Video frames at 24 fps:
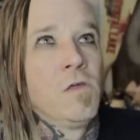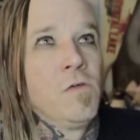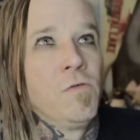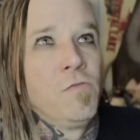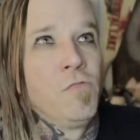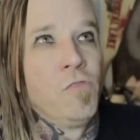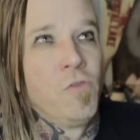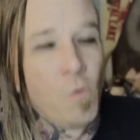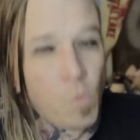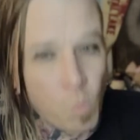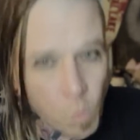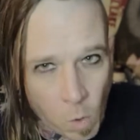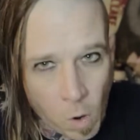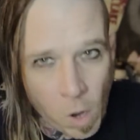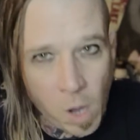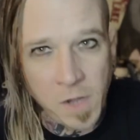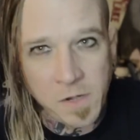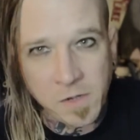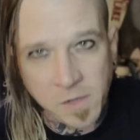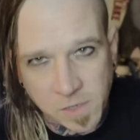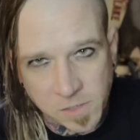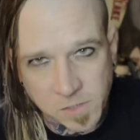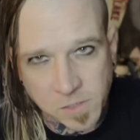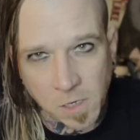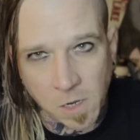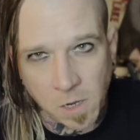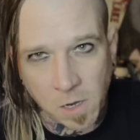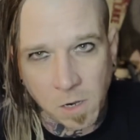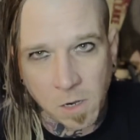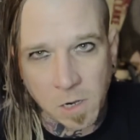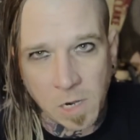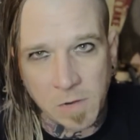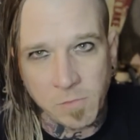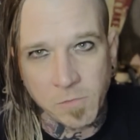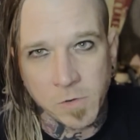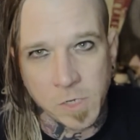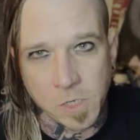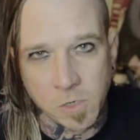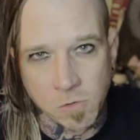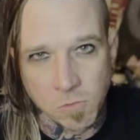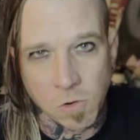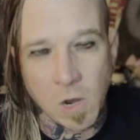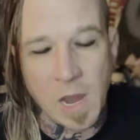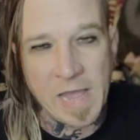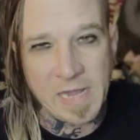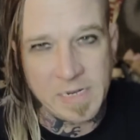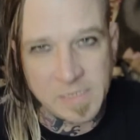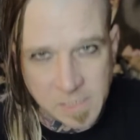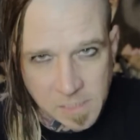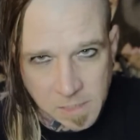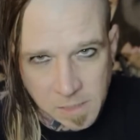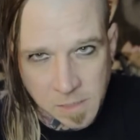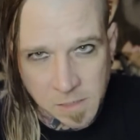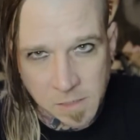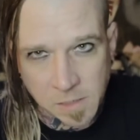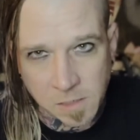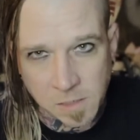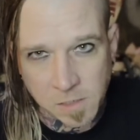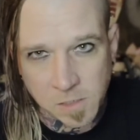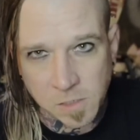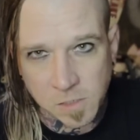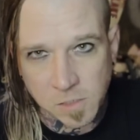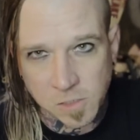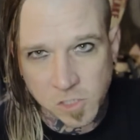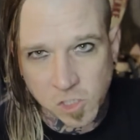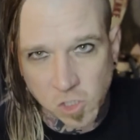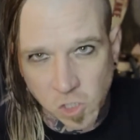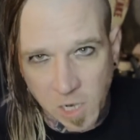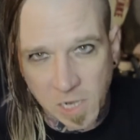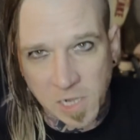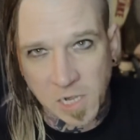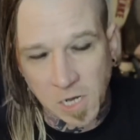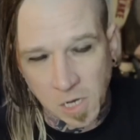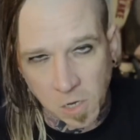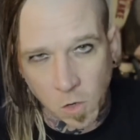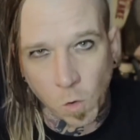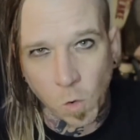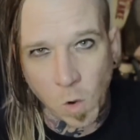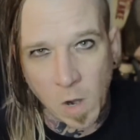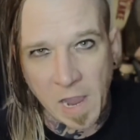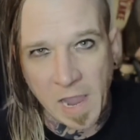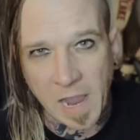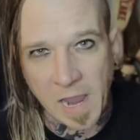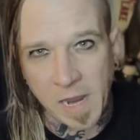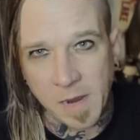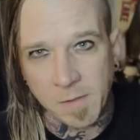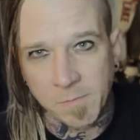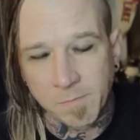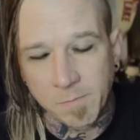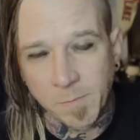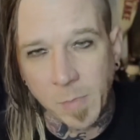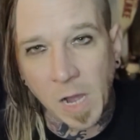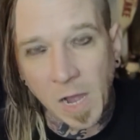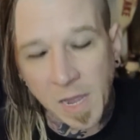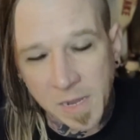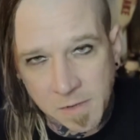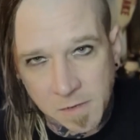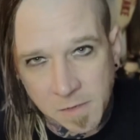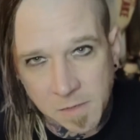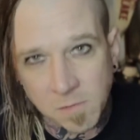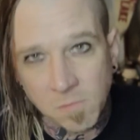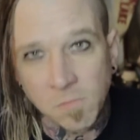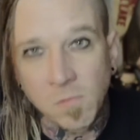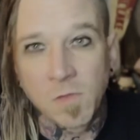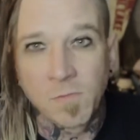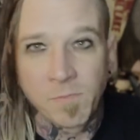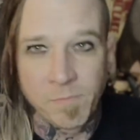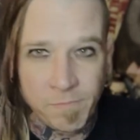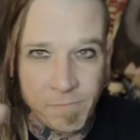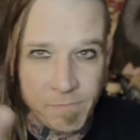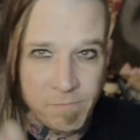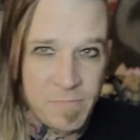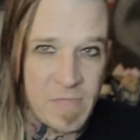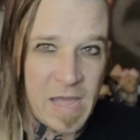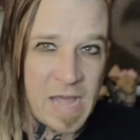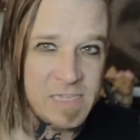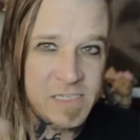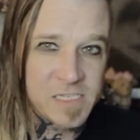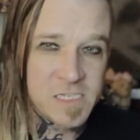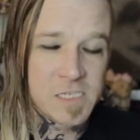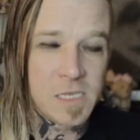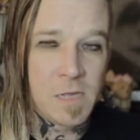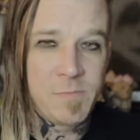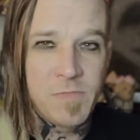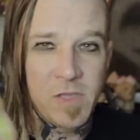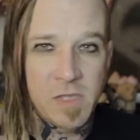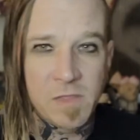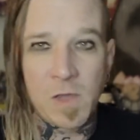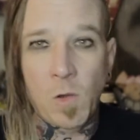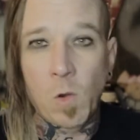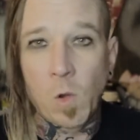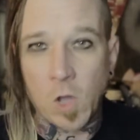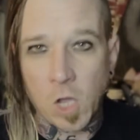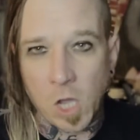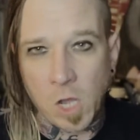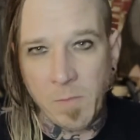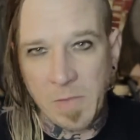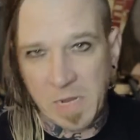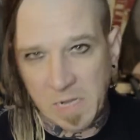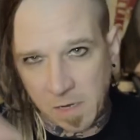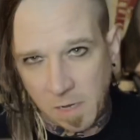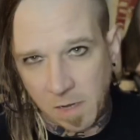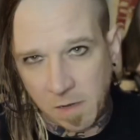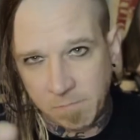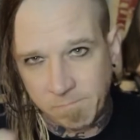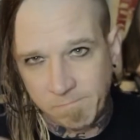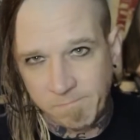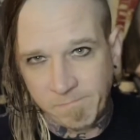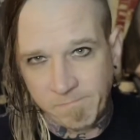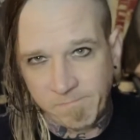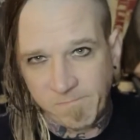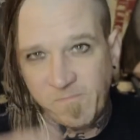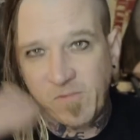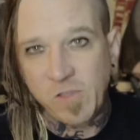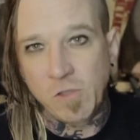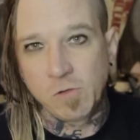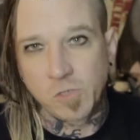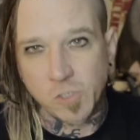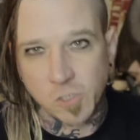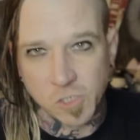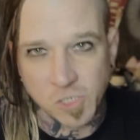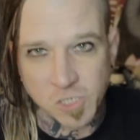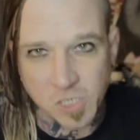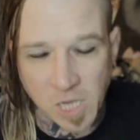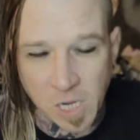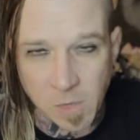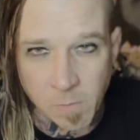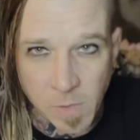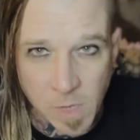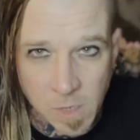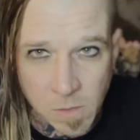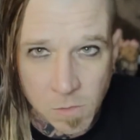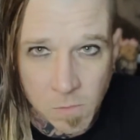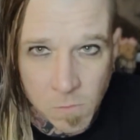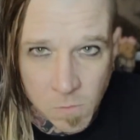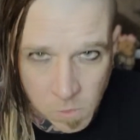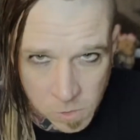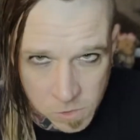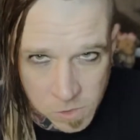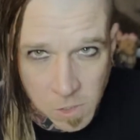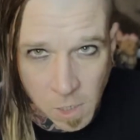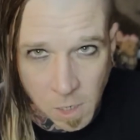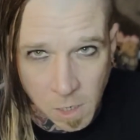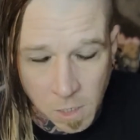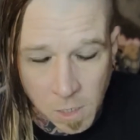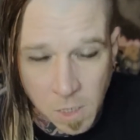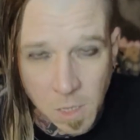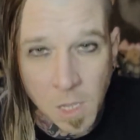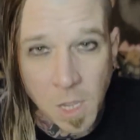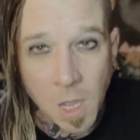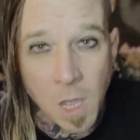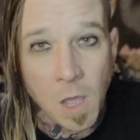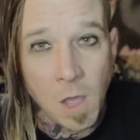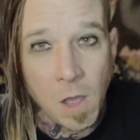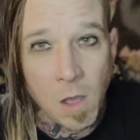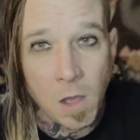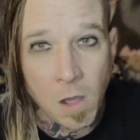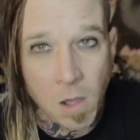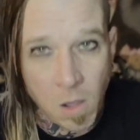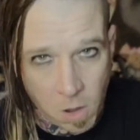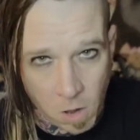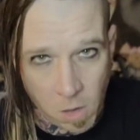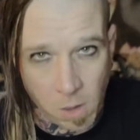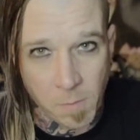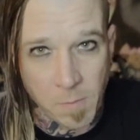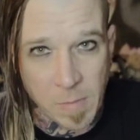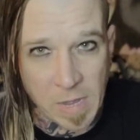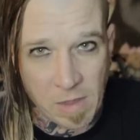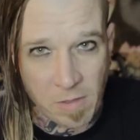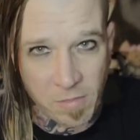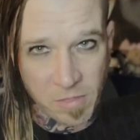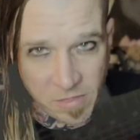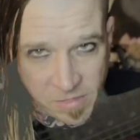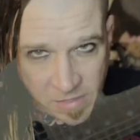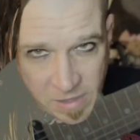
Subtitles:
The one guitar I regret trading away, but that's something that will come in a future segment. We'll talk all about